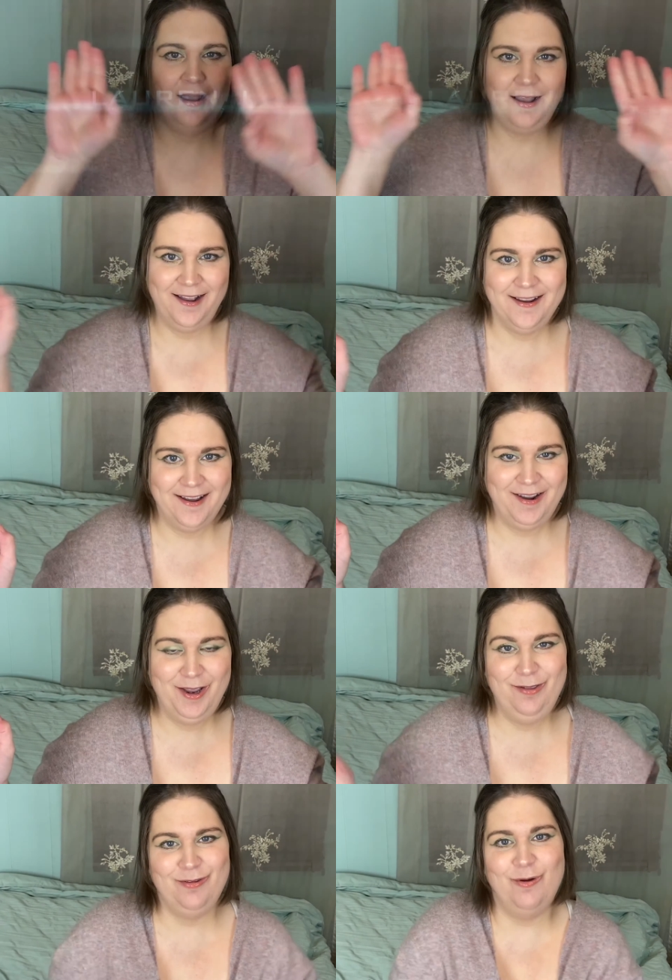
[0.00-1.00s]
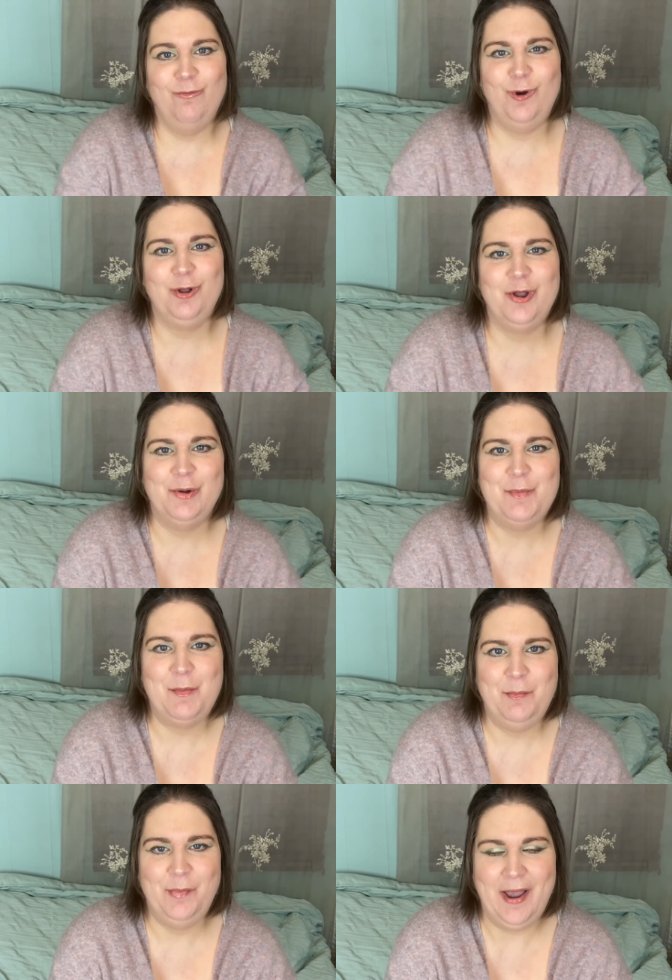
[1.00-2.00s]
Hi guys, welcome
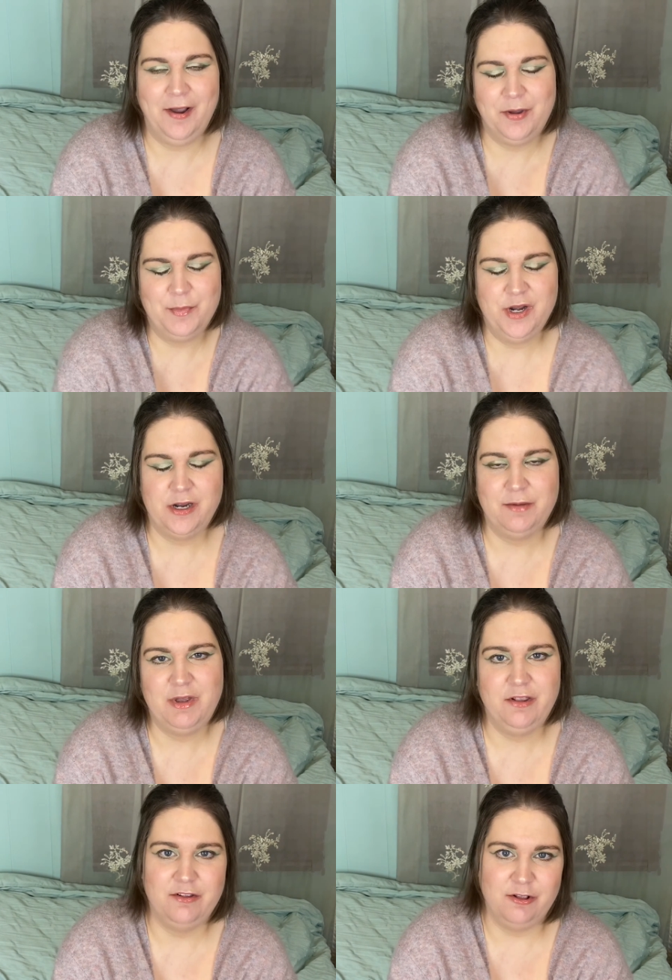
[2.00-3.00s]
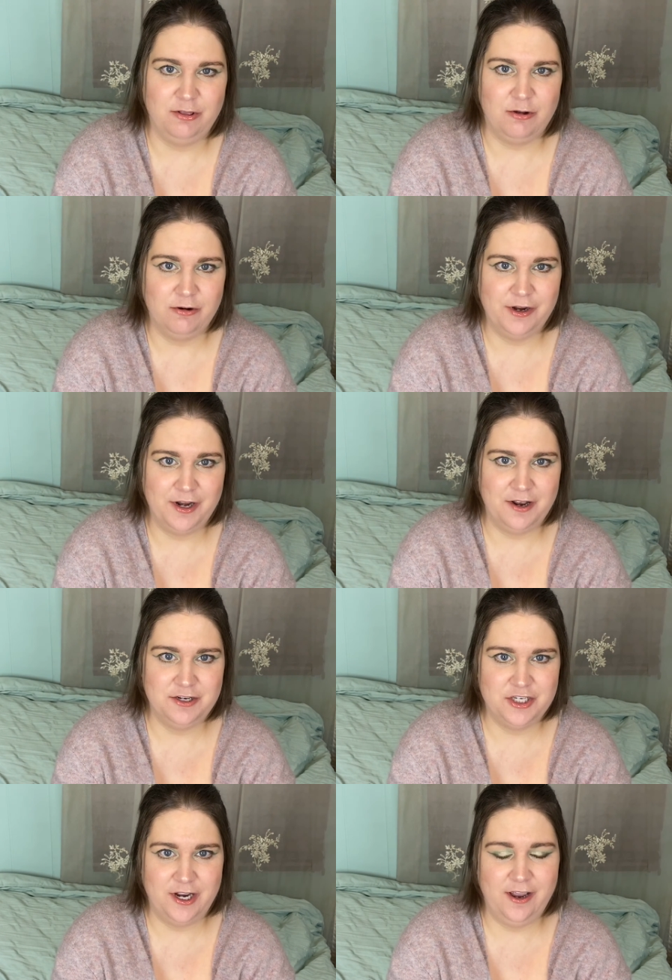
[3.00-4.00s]
back. My name is Lauren
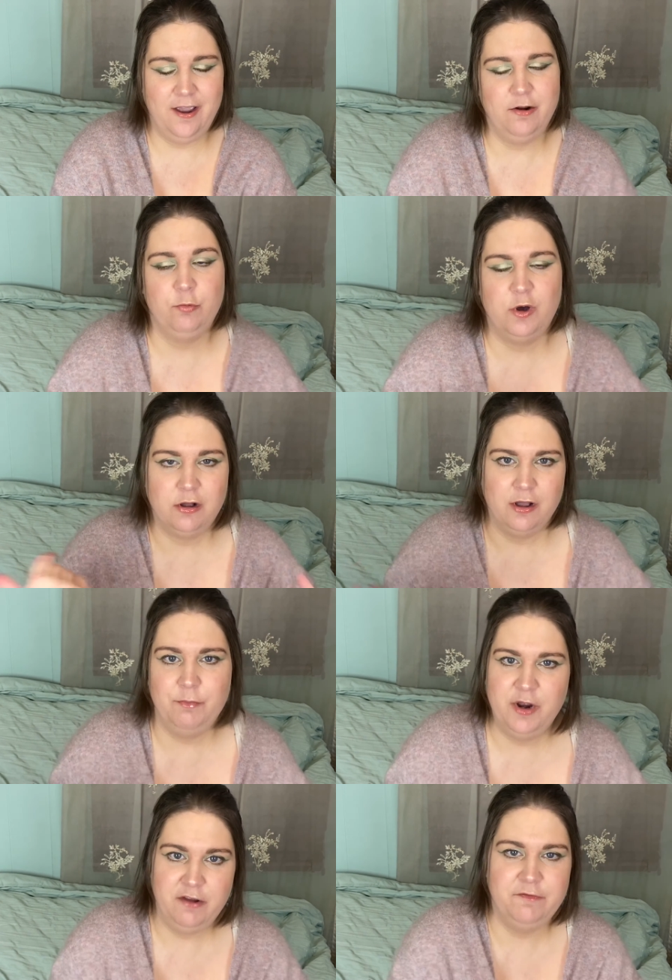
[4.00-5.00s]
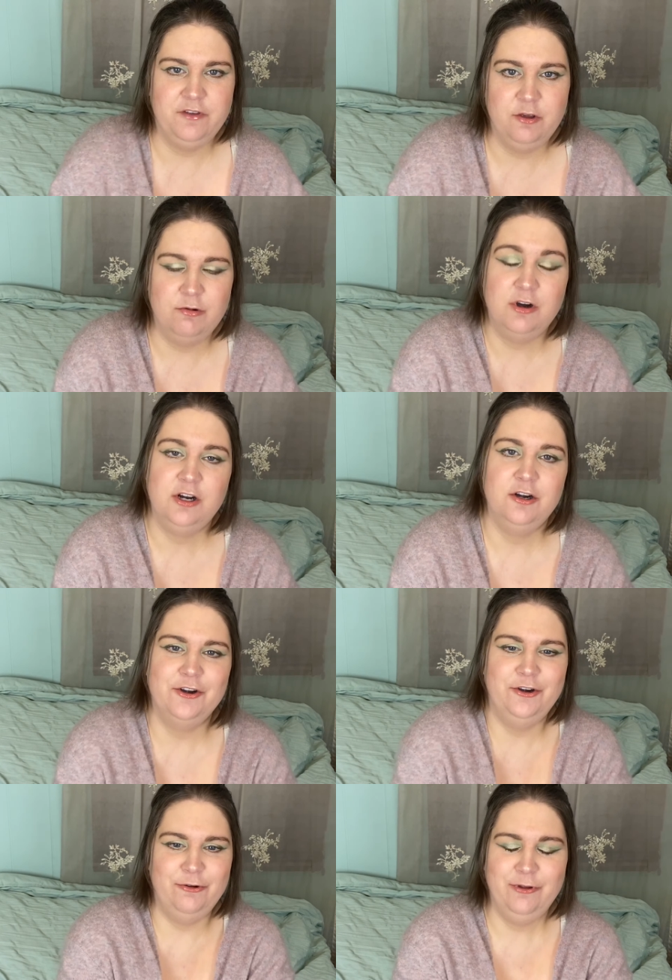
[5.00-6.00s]
J and welcome if you are
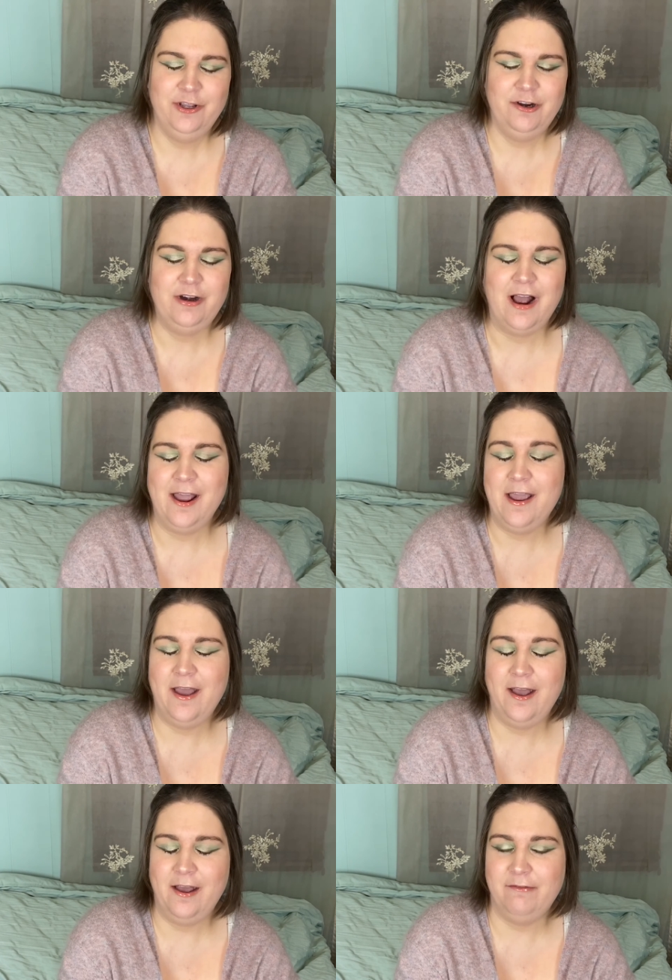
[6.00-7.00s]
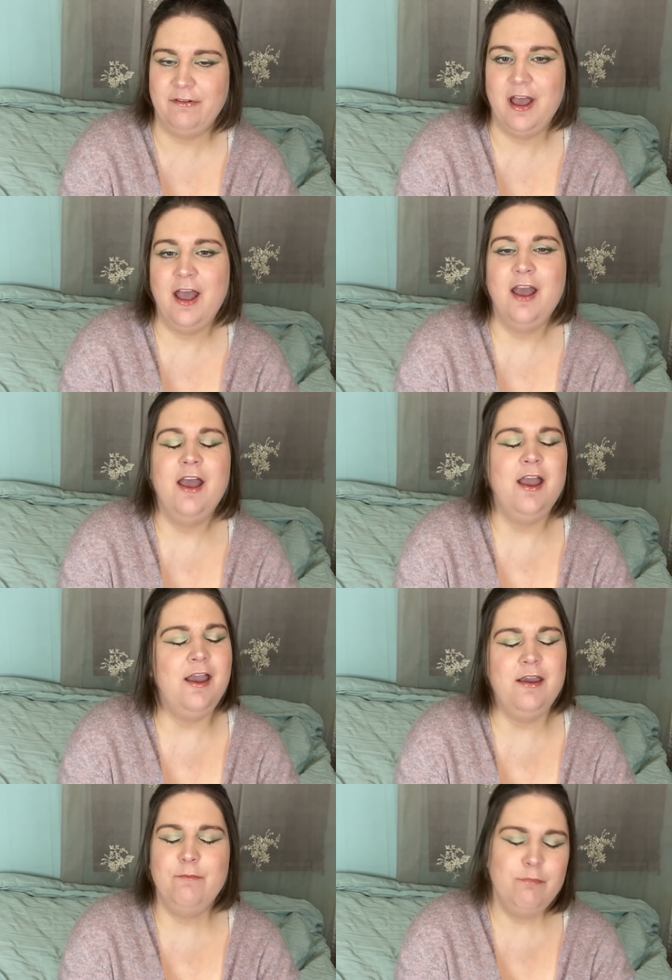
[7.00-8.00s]
new here. I have
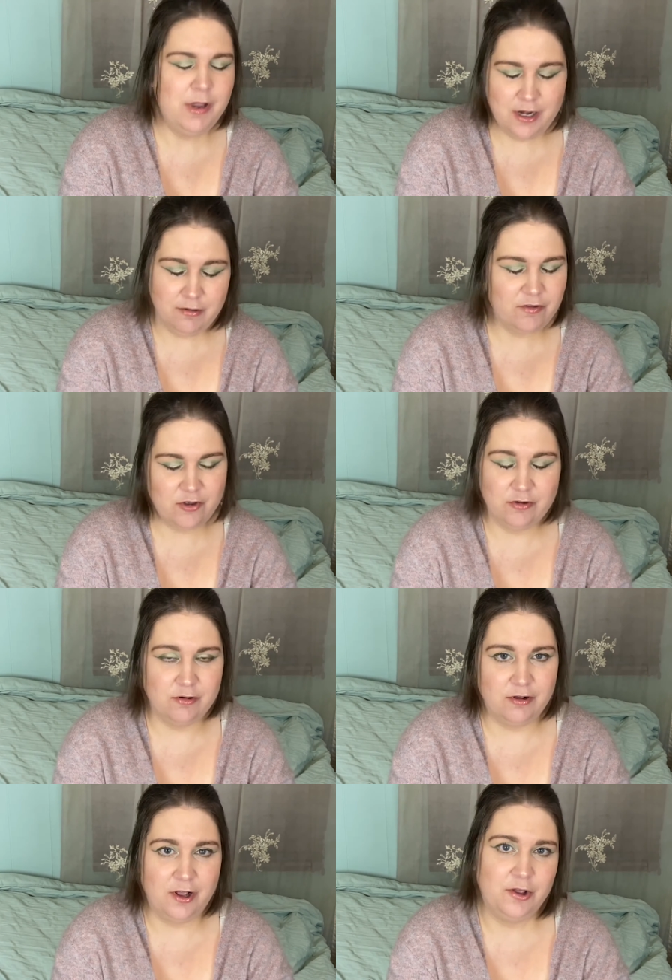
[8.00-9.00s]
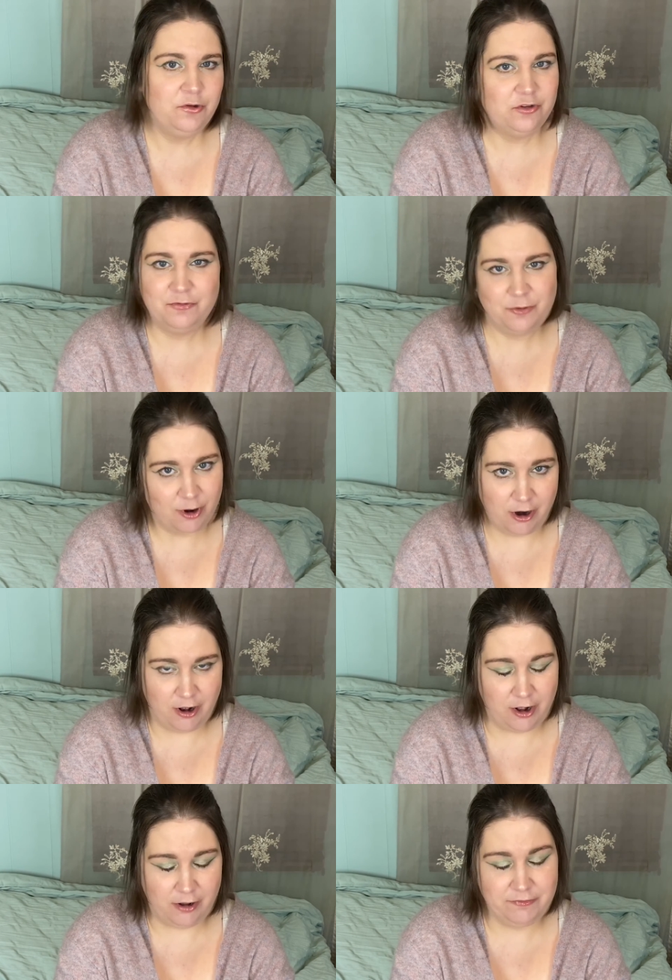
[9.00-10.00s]
a minuscule Sephora
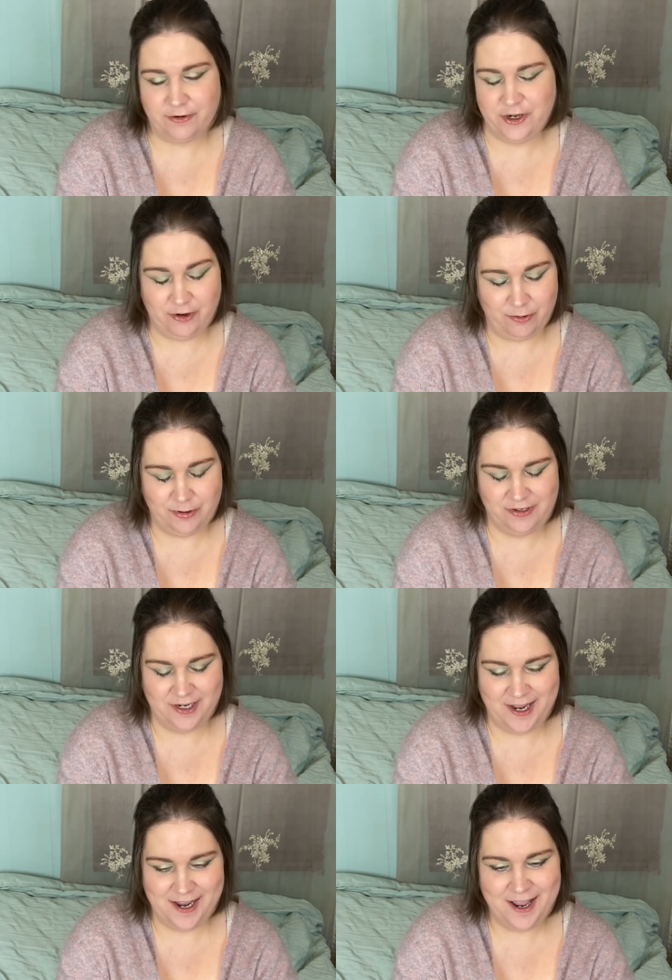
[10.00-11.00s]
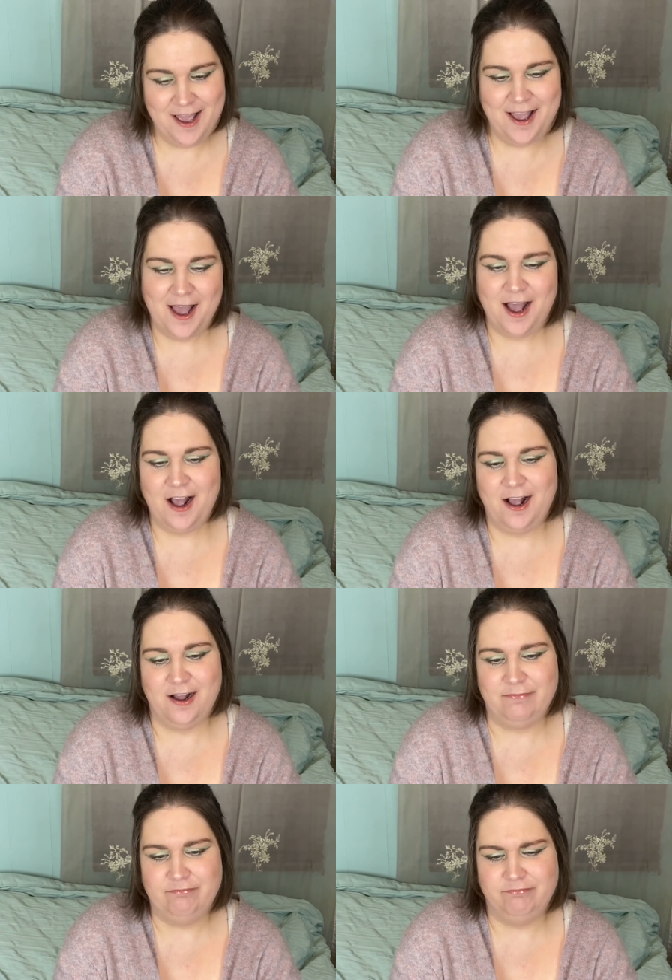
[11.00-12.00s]
haul for you today.
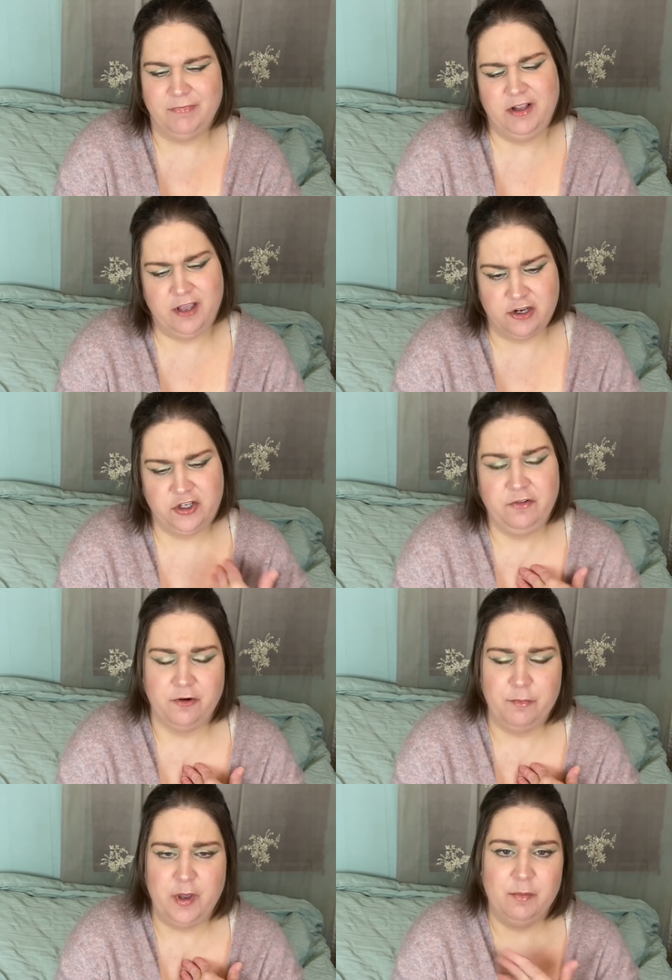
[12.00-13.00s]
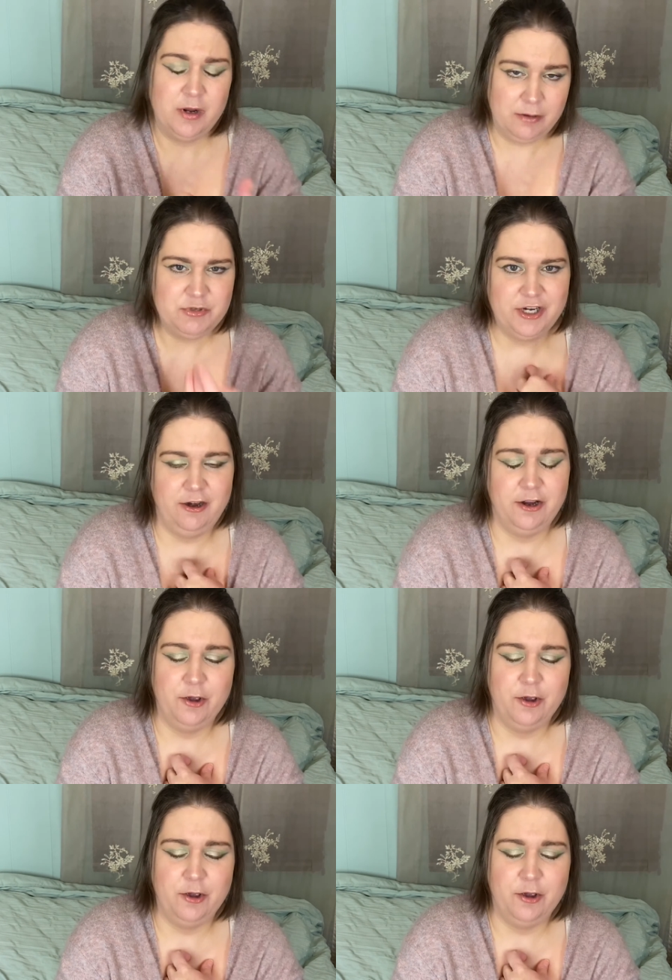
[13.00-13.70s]
Um, it's actually for me, but I'm sharing it